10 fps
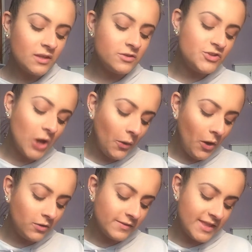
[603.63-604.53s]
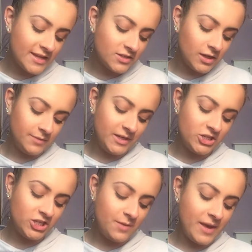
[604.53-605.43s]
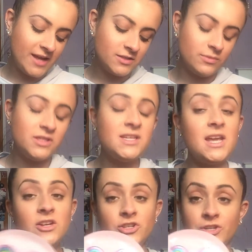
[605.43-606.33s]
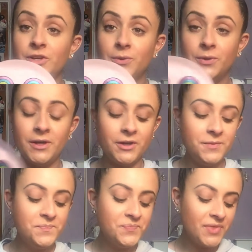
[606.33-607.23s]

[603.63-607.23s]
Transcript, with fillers: So Over This Calming Sheet Mask with Tea Tree Oil.